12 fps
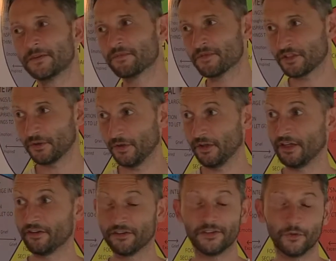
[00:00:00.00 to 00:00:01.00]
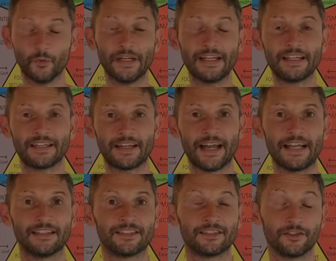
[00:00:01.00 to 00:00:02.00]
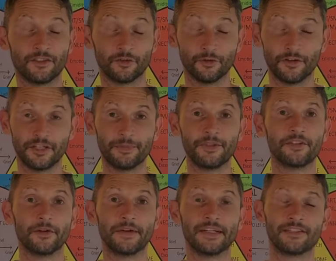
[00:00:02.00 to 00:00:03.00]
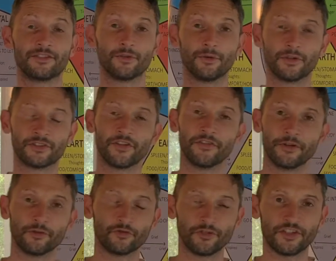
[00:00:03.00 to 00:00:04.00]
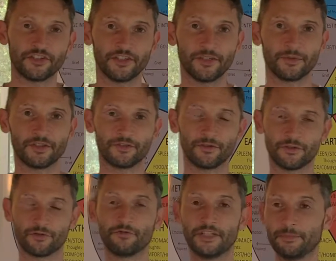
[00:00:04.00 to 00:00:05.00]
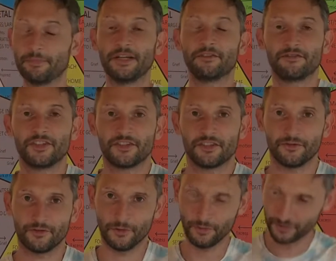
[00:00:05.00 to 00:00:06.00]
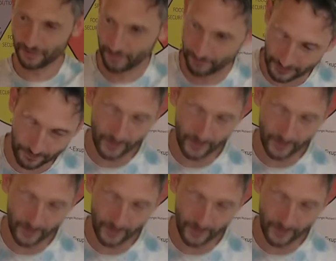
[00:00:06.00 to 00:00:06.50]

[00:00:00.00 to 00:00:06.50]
So early on in the week, Ed has already been doing his talks on nutrition, which is also really beneficial, of course, when people